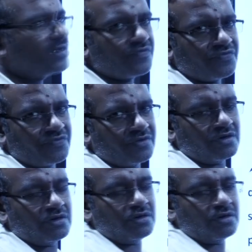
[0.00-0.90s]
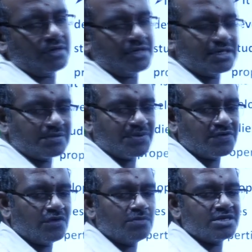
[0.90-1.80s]
of it is
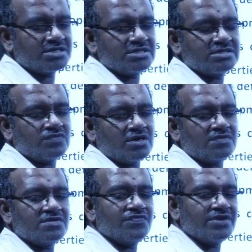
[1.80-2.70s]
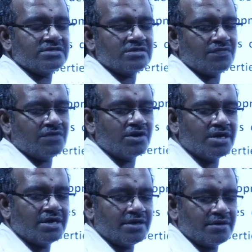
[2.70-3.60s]
pre-formulation is one of the phases of
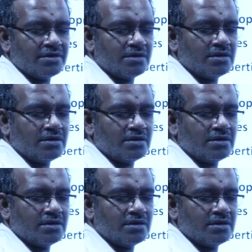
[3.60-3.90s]
R&D,